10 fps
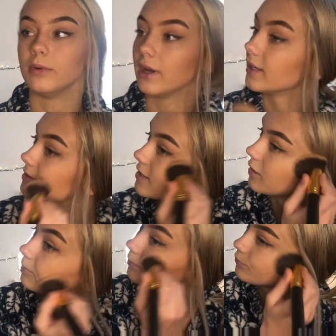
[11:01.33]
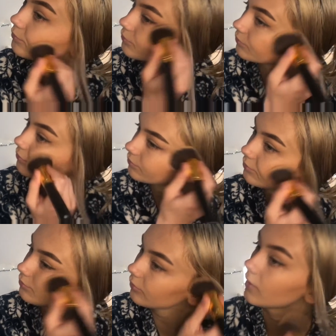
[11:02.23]
I can see him.
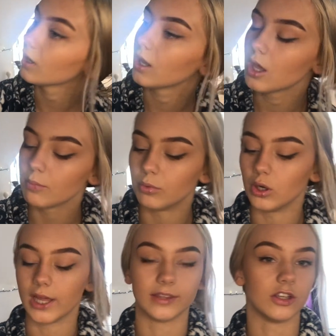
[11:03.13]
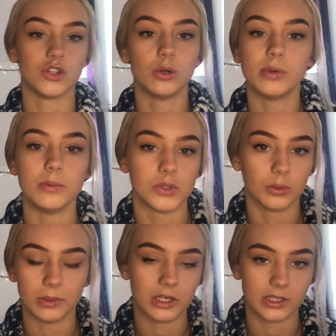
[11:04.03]
But like, there's no pubs
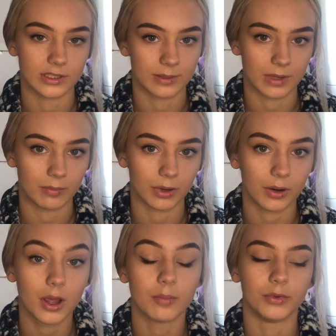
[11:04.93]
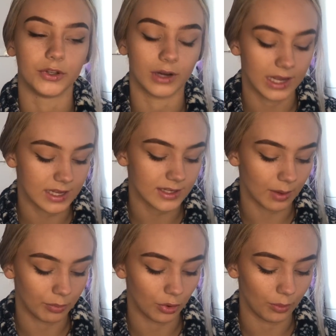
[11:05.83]
open until September, but there is a
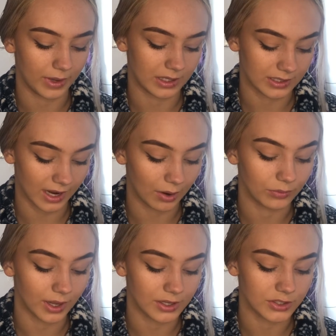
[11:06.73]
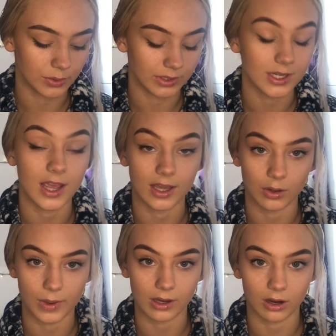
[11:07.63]
pub in town that is doing
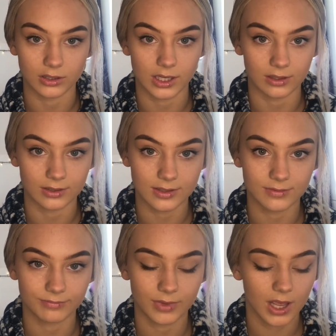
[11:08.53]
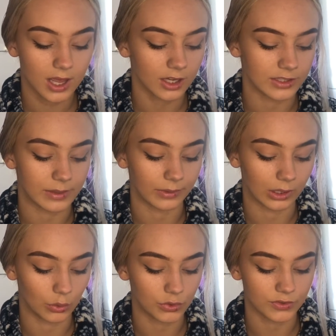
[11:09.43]
takeaway cocktails because they were
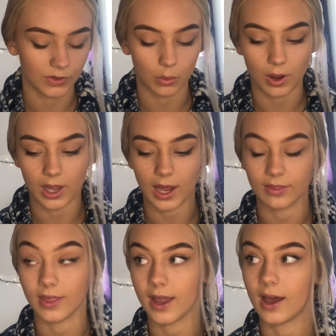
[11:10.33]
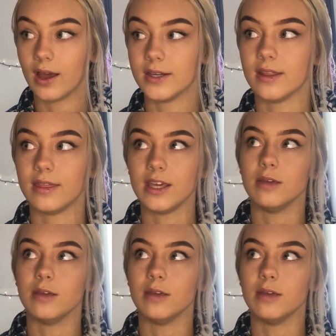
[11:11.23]
closed for a while and they had the